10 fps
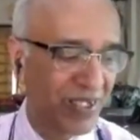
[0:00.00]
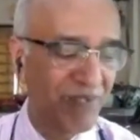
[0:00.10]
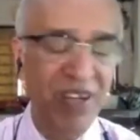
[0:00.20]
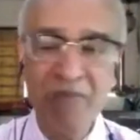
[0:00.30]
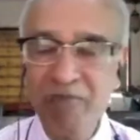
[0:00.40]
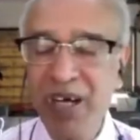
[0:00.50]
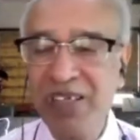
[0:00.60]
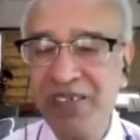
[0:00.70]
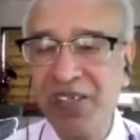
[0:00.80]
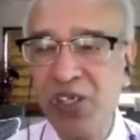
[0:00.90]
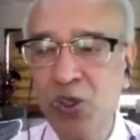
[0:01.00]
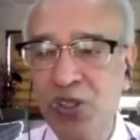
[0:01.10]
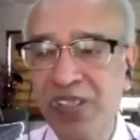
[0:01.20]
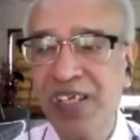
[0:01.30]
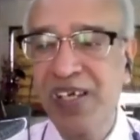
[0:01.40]
We must
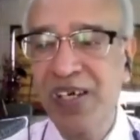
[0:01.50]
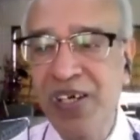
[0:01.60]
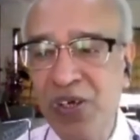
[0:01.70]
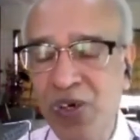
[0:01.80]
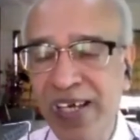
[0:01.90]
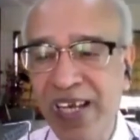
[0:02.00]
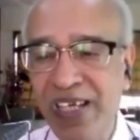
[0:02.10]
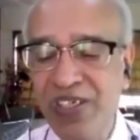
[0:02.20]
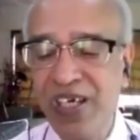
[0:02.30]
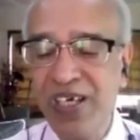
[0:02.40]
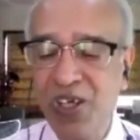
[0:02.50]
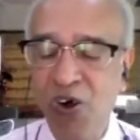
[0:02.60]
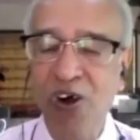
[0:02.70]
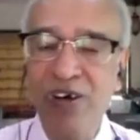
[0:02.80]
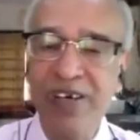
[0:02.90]
use dual agent
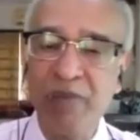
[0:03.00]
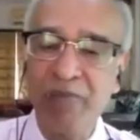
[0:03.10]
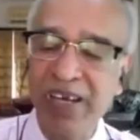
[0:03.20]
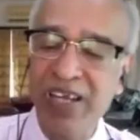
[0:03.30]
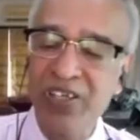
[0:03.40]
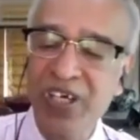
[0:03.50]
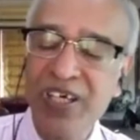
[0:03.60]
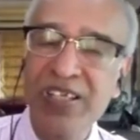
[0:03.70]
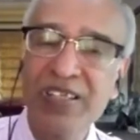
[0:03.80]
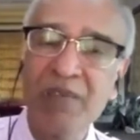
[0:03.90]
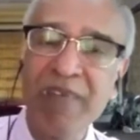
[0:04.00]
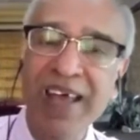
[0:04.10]
or triple agent in the